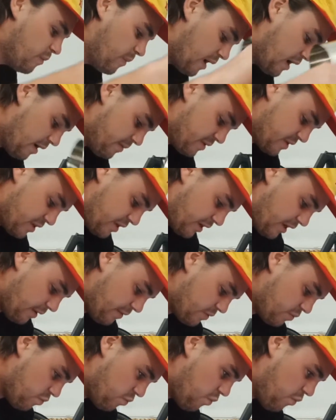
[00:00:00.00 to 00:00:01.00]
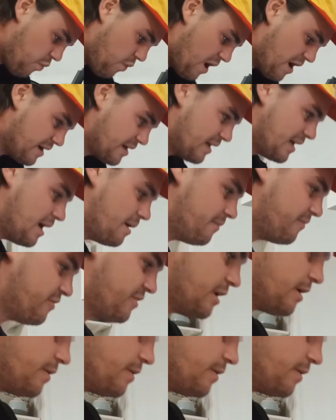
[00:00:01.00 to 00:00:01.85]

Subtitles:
but I'm just going to go with 1 cup for